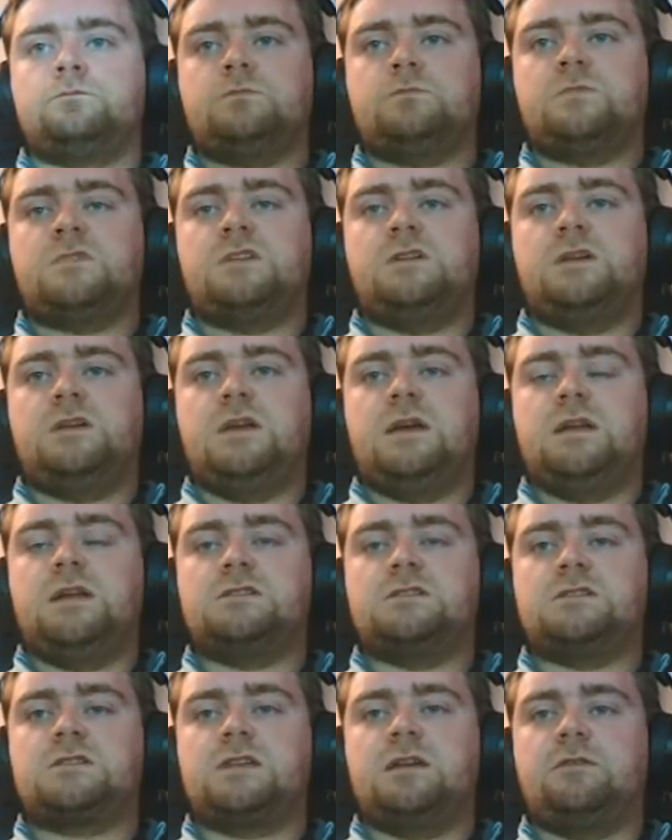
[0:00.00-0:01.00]
I
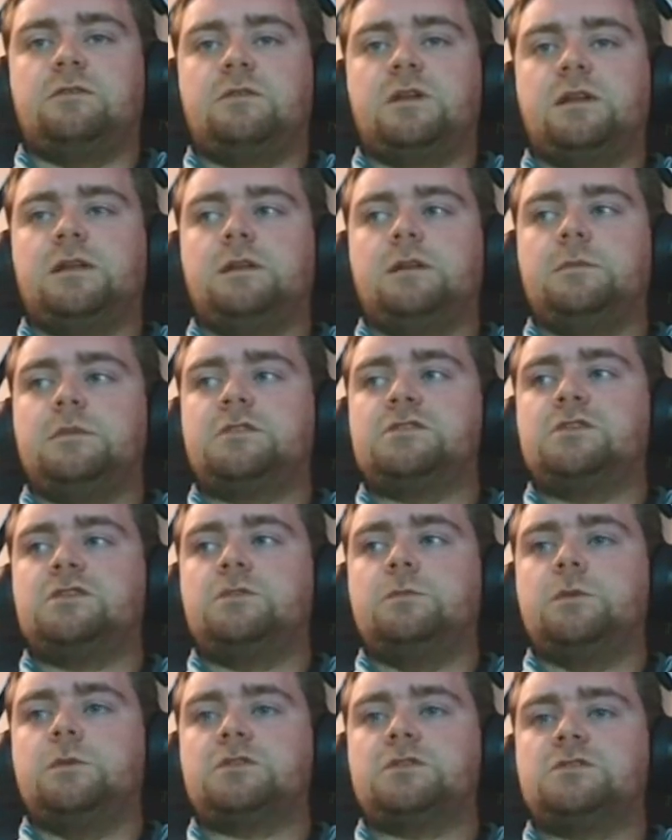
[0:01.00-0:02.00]
just gave it a little bit
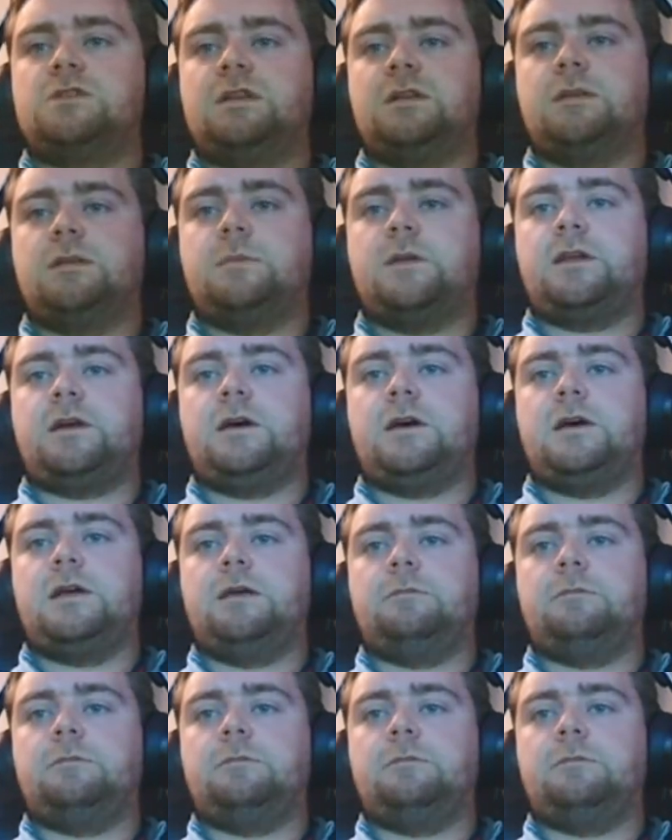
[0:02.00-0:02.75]
too much, a little bit high.